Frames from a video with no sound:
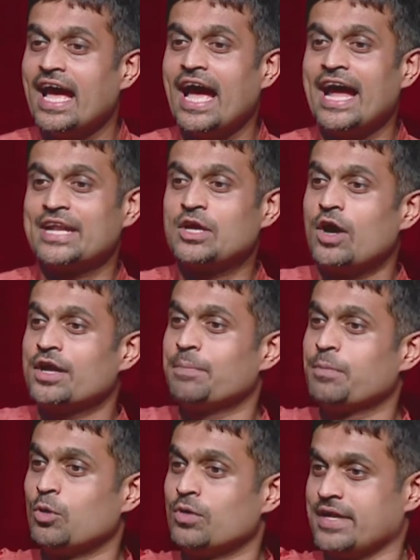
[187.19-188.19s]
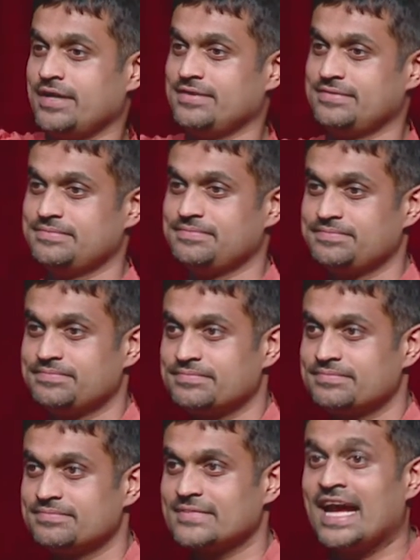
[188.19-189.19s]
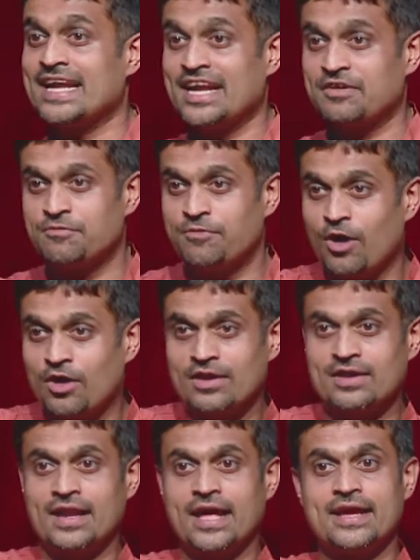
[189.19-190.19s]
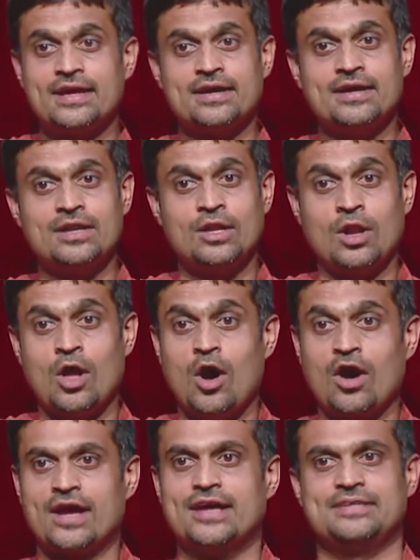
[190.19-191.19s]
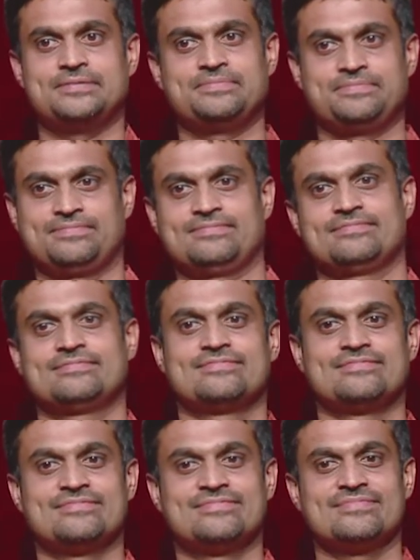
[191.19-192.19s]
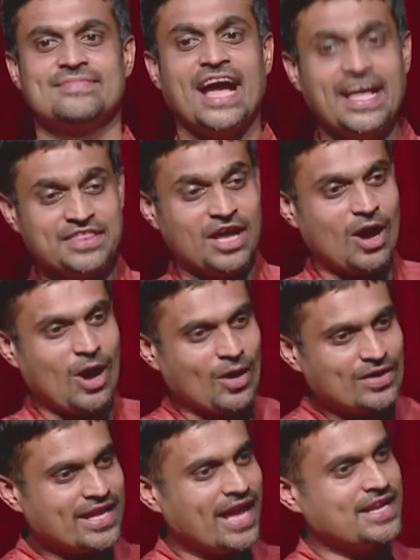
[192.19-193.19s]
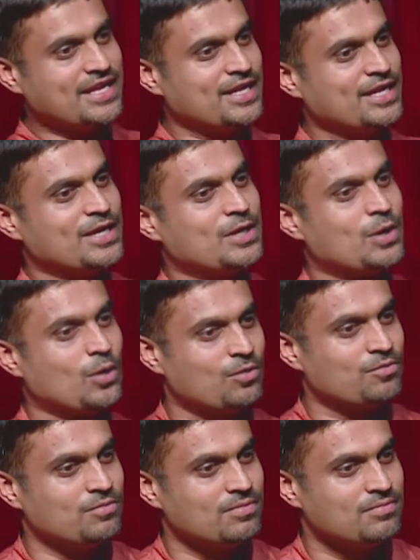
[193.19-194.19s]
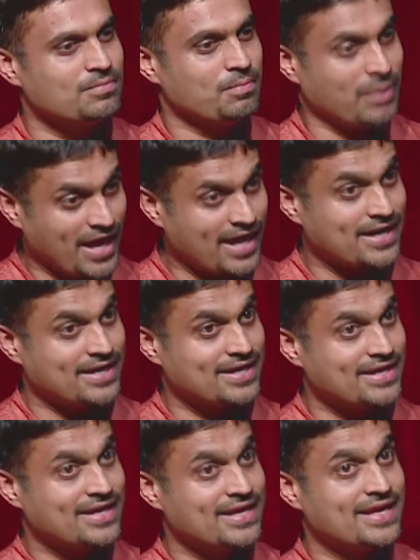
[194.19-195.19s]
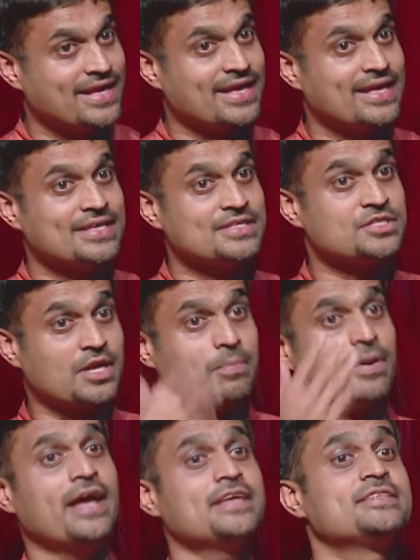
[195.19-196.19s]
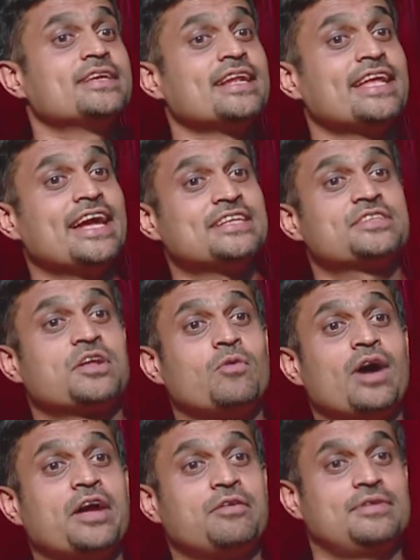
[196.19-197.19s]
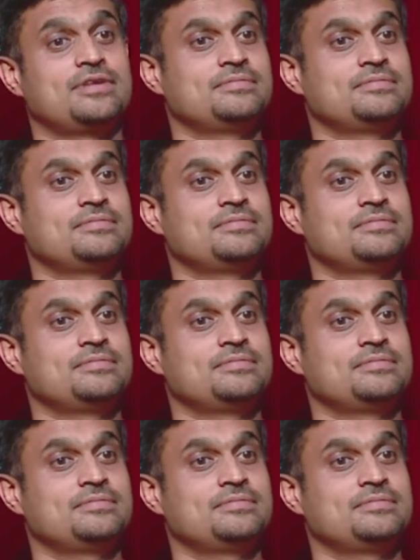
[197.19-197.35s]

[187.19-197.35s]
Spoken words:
had got uprooted and had fallen like a log. And the organically grown plant surprisingly had survived.